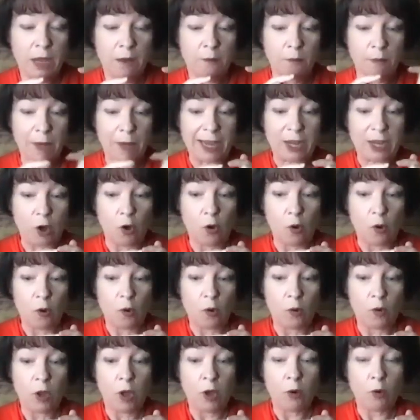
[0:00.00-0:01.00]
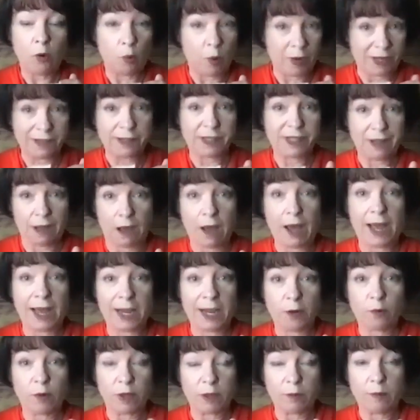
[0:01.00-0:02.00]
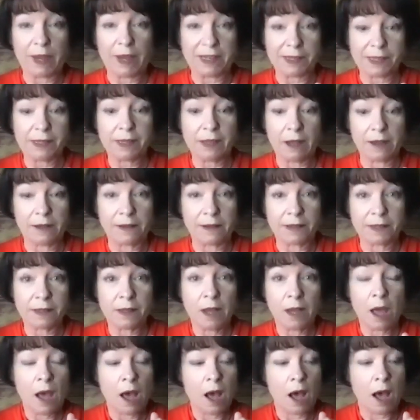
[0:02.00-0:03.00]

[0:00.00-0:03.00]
My goal was to hike with my sons.